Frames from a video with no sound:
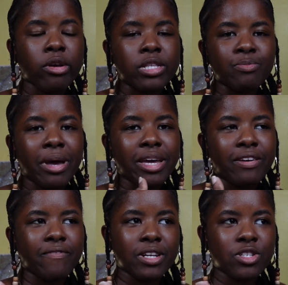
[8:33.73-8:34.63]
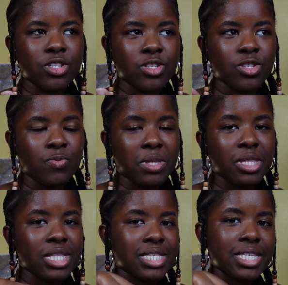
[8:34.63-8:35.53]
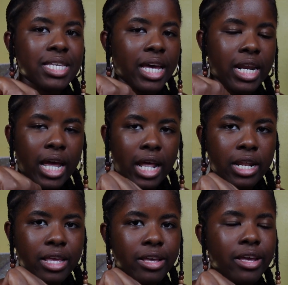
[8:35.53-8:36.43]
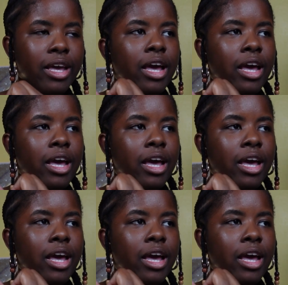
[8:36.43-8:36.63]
It's my adventures with T and Ali.